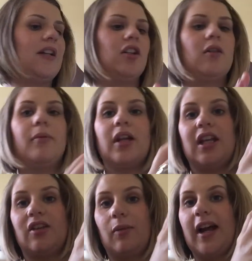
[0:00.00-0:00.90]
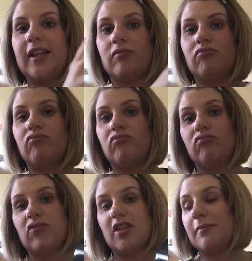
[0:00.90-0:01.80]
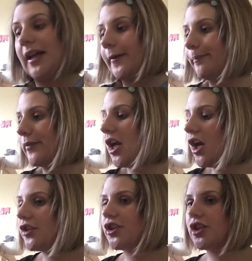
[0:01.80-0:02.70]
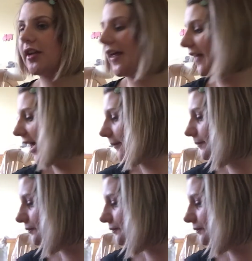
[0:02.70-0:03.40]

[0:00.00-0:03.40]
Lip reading: And you can put it either way, doesn't matter. So you do get that.